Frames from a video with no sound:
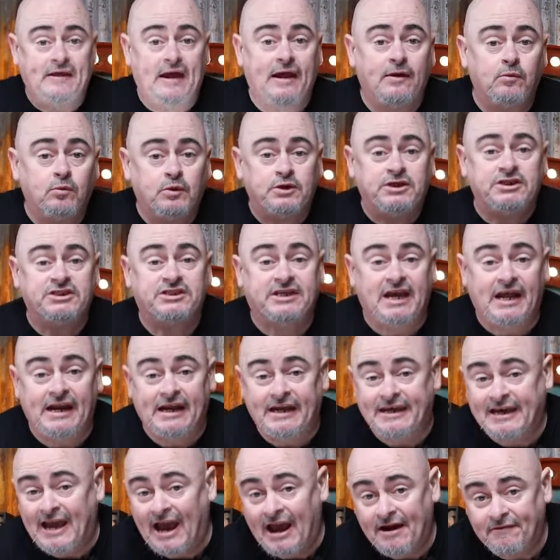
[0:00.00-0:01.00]
then we're just gonna
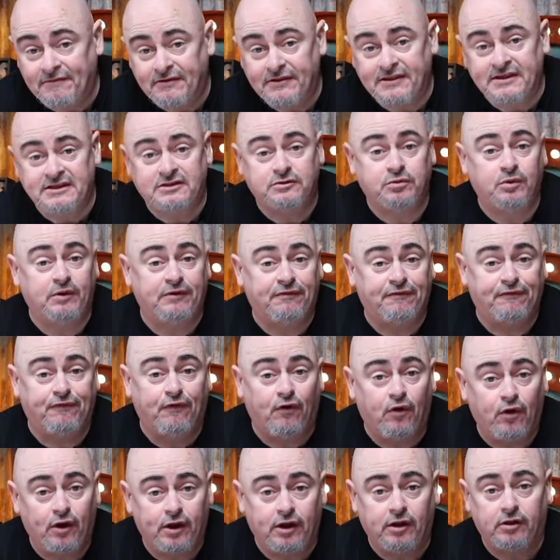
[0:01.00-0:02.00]
cover this with
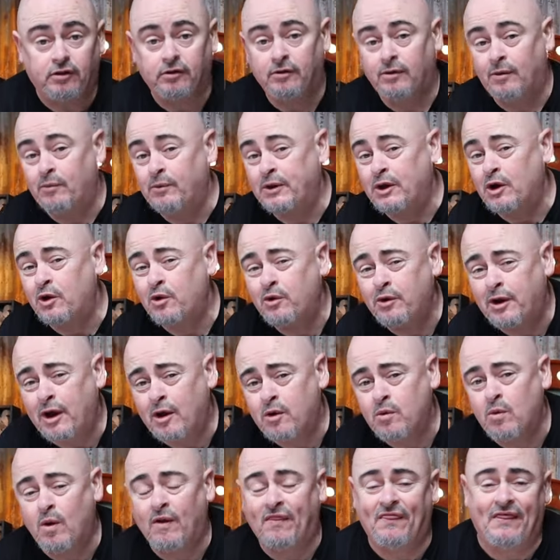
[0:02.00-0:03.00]
foil. And we all
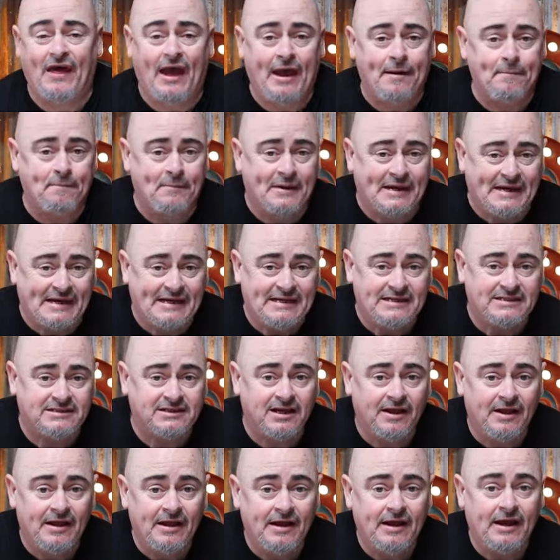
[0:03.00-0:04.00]
know what that means.
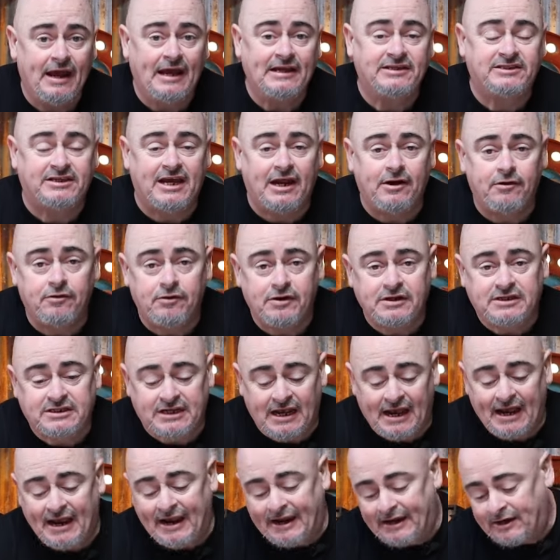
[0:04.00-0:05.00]
It's gonna
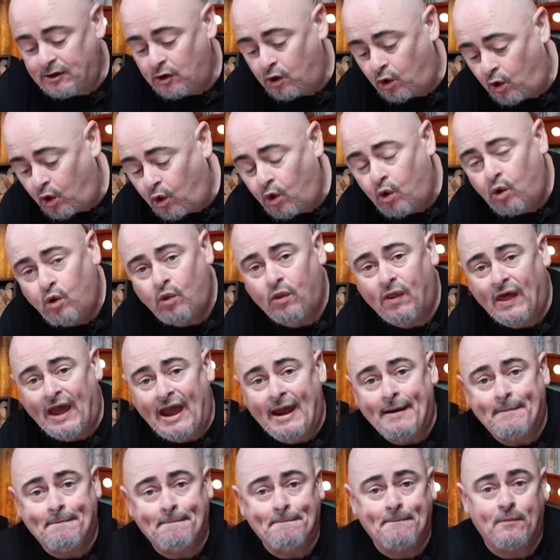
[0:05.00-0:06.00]
retain all
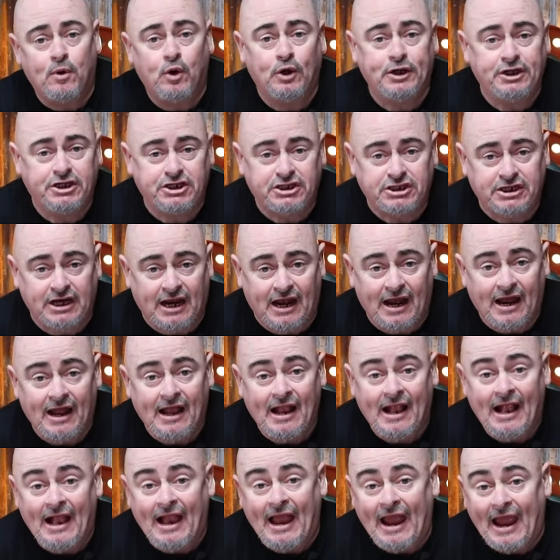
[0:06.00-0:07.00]
that moisture
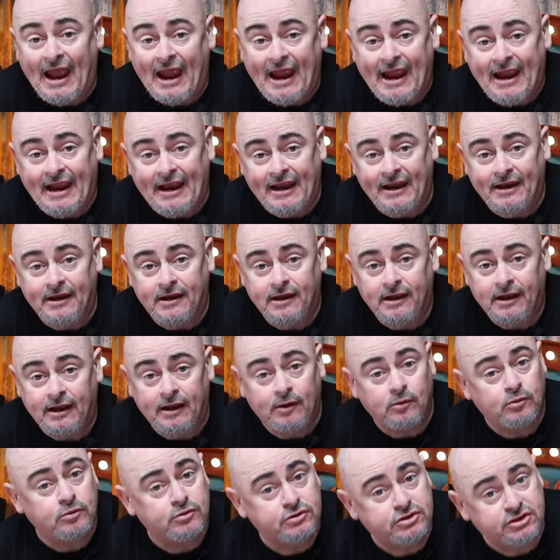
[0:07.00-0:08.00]
and it
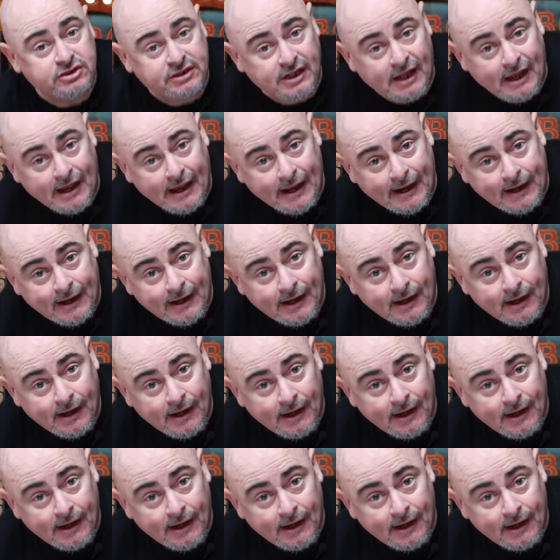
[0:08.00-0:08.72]
will stay